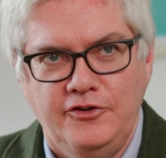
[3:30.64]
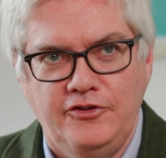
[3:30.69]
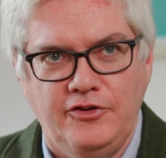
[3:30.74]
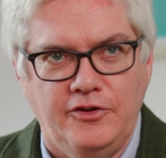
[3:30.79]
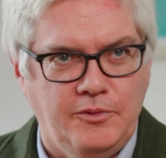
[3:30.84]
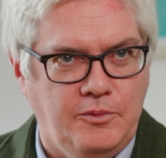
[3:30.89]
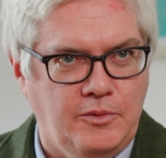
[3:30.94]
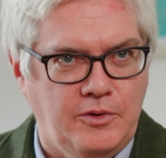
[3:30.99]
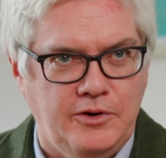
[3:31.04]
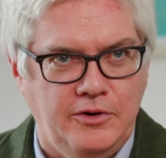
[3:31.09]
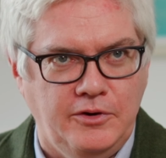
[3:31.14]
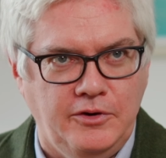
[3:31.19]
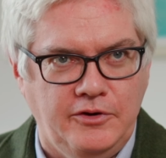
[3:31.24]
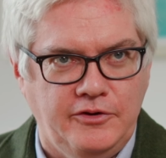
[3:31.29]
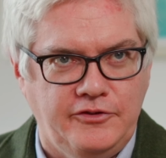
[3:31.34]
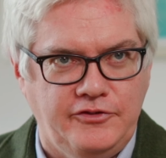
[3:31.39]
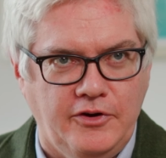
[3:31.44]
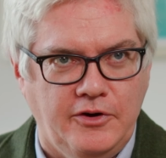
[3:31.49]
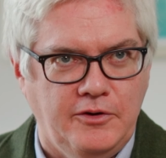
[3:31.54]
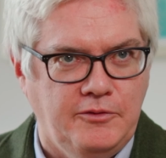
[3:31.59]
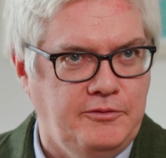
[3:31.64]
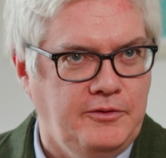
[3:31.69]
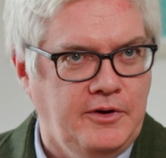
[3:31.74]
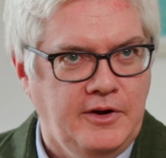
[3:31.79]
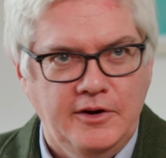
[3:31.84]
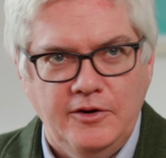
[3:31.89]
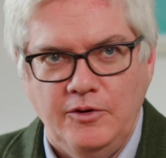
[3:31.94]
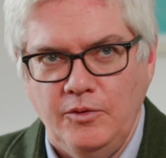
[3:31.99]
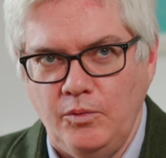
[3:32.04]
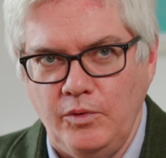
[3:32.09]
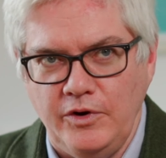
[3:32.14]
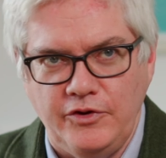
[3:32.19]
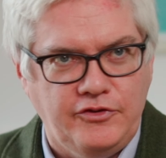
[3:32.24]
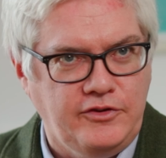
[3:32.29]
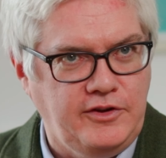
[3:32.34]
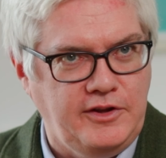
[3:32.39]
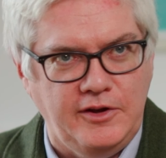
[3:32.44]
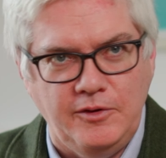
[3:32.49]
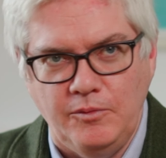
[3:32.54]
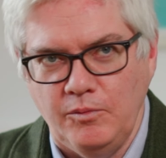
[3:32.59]
to the worlds of
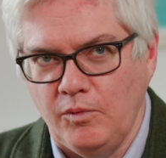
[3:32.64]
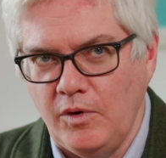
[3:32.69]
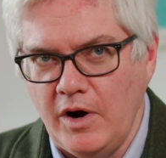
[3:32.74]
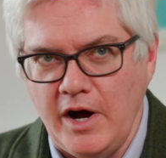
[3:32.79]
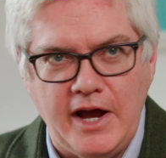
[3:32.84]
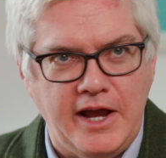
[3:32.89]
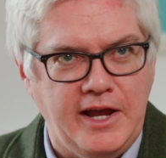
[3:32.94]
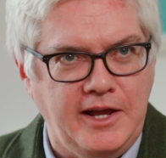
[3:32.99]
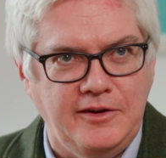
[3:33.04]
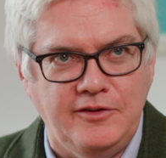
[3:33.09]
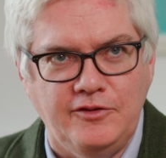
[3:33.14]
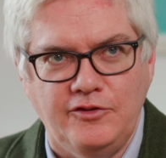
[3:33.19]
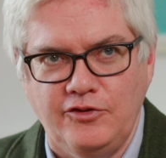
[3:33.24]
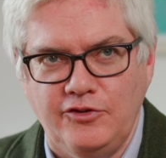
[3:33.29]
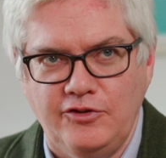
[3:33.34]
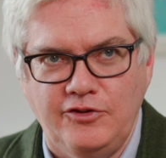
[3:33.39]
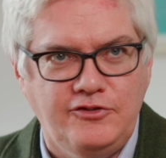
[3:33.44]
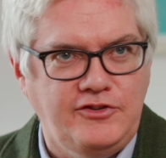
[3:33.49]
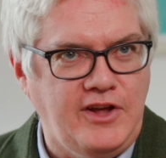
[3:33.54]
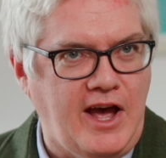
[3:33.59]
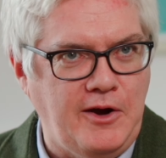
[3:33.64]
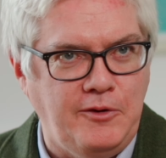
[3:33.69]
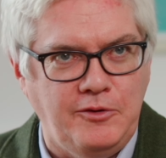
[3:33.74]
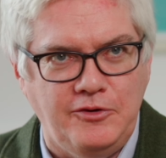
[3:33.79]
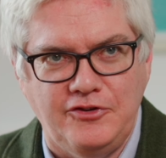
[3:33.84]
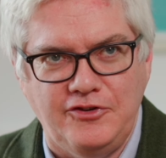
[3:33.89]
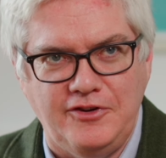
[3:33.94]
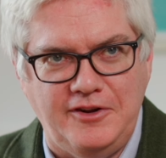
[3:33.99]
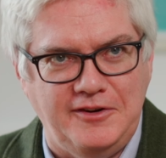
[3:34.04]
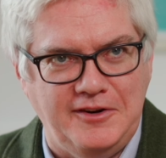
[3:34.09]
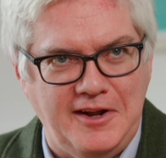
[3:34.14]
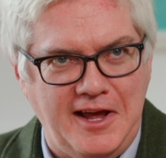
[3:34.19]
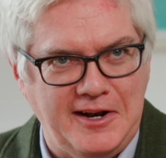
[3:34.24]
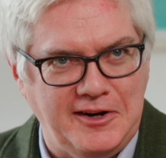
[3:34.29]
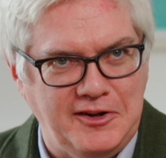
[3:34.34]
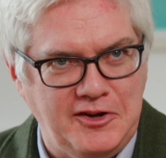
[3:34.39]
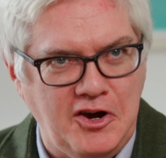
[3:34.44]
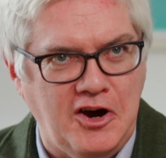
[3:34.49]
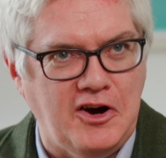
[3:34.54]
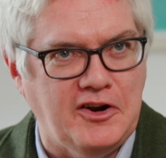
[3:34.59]
whiskey, wine, stout,
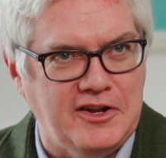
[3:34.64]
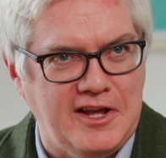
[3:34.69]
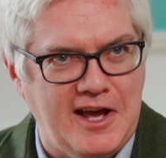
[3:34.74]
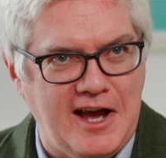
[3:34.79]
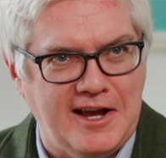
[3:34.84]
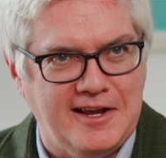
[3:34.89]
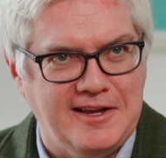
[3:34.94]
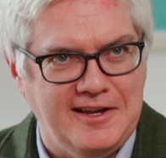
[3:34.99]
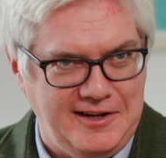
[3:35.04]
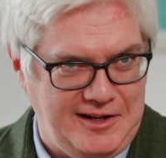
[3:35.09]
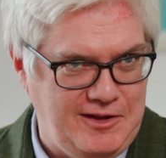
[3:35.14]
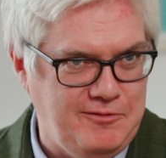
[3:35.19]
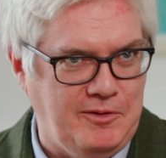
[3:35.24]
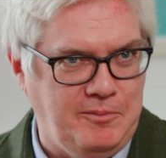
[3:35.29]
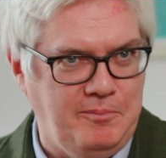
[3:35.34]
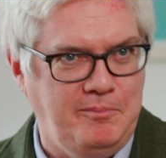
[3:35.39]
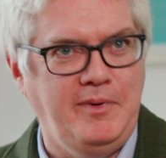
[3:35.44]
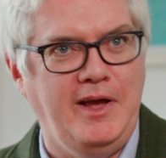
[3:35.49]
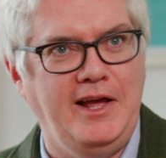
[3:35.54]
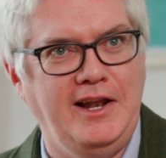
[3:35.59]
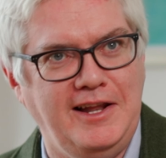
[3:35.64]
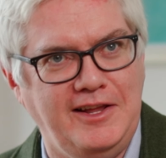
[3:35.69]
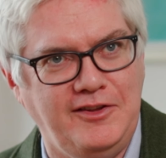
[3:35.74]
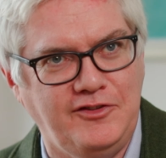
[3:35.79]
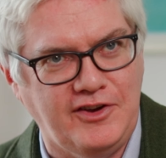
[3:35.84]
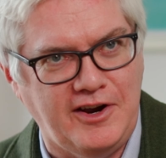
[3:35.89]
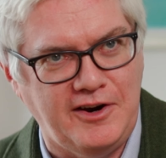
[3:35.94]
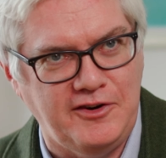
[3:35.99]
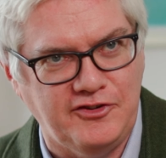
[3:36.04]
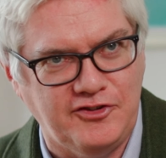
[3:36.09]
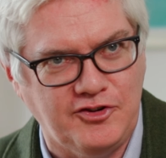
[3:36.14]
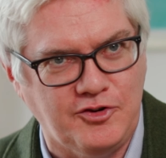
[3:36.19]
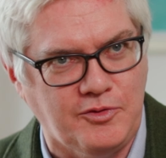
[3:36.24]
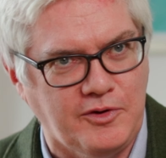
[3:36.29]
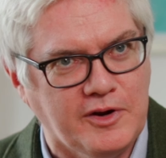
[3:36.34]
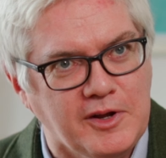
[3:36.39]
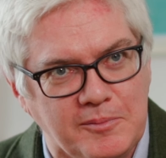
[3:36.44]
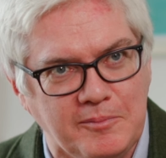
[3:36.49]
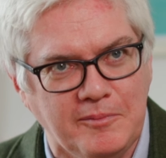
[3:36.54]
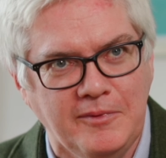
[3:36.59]
and cognac, and even Bailey's Irish
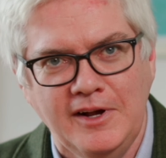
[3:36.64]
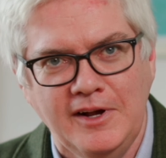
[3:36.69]
Cream,